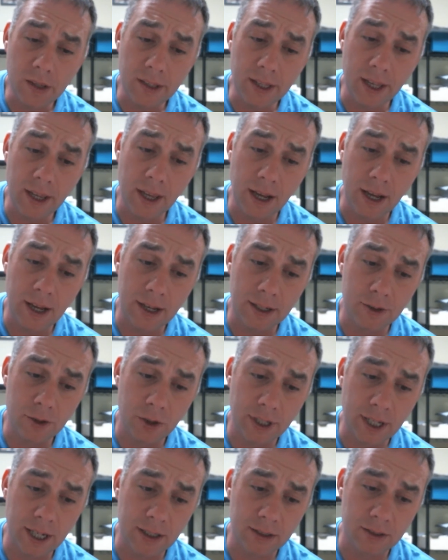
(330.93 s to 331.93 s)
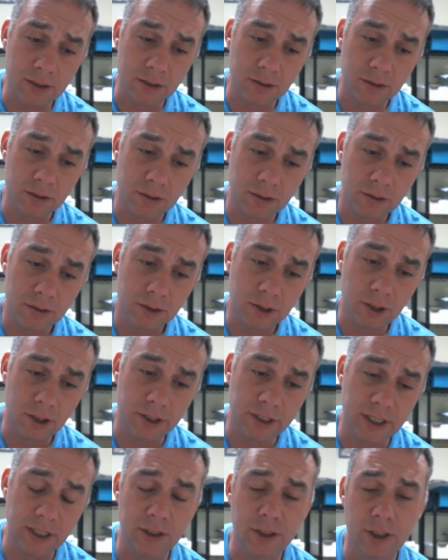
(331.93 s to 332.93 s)
Yeah, uh,
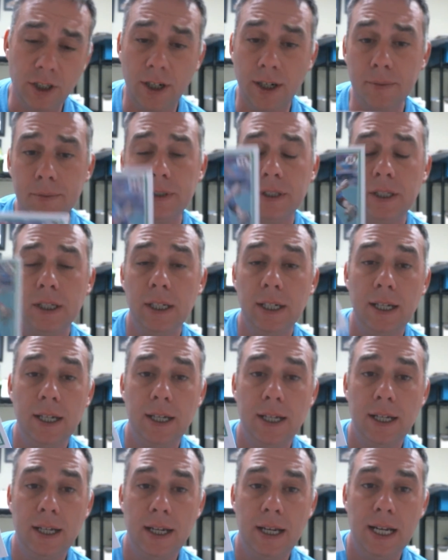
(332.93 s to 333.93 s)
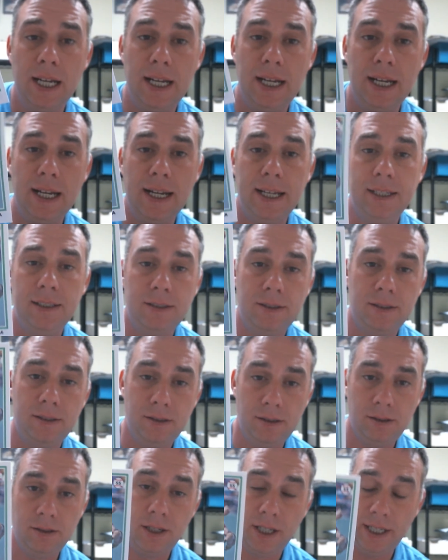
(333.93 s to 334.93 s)
2013 Topps. Nice,
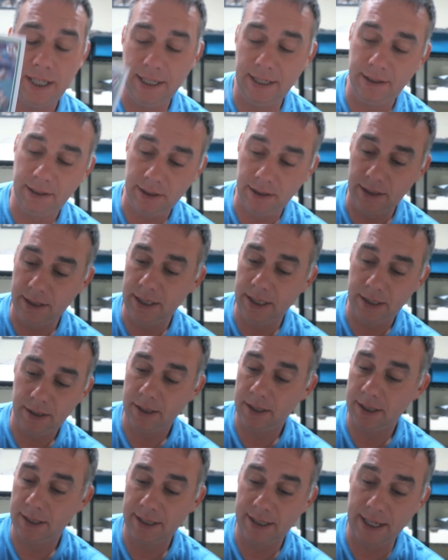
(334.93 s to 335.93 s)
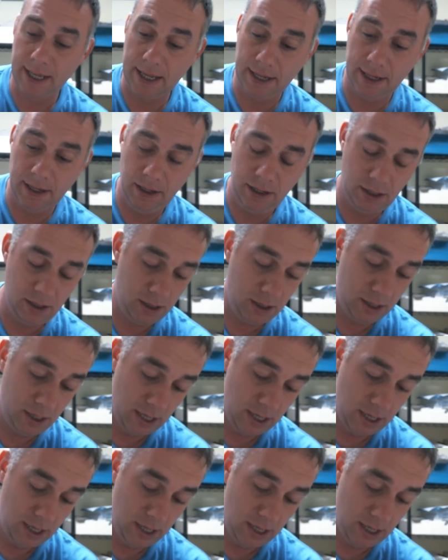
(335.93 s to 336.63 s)
easily assigned.